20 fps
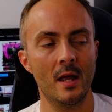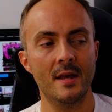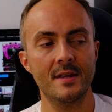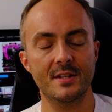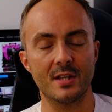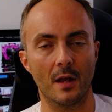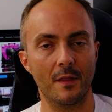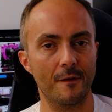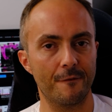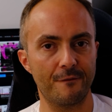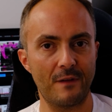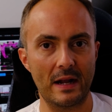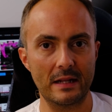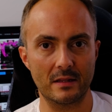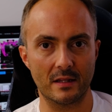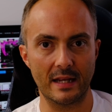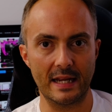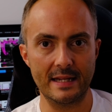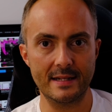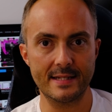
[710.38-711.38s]
So the
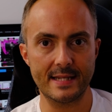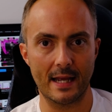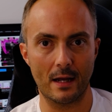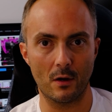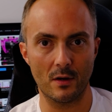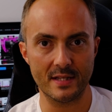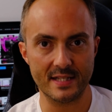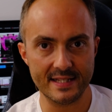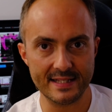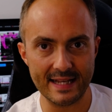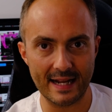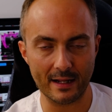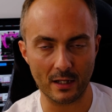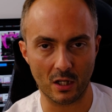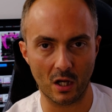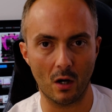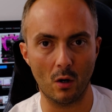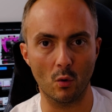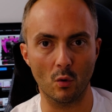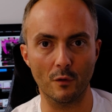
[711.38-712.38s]
fact that Intel has set a
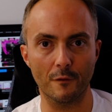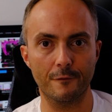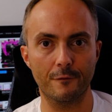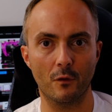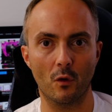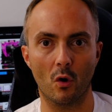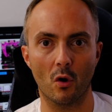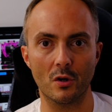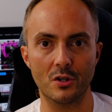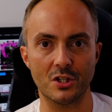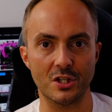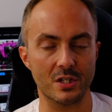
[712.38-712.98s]
goal for